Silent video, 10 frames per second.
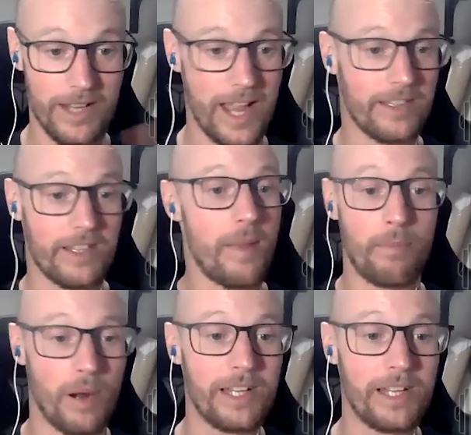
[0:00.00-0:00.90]
yeah,
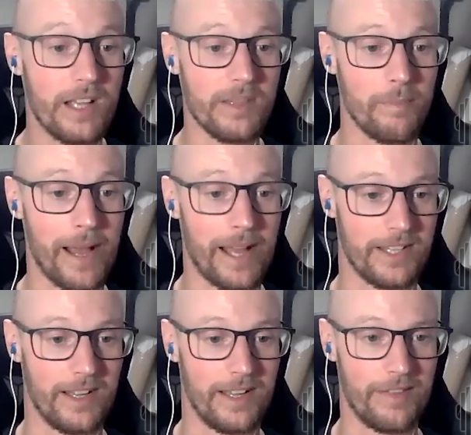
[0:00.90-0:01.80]
it probably doesn't
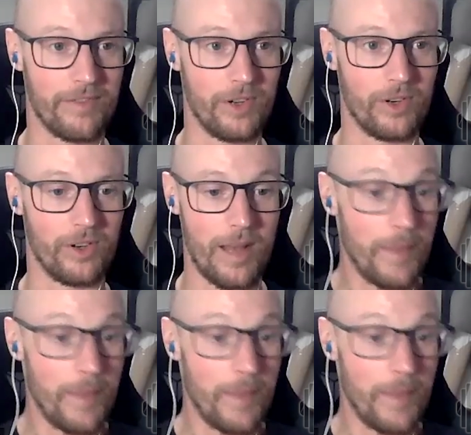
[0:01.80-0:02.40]
matter if you're.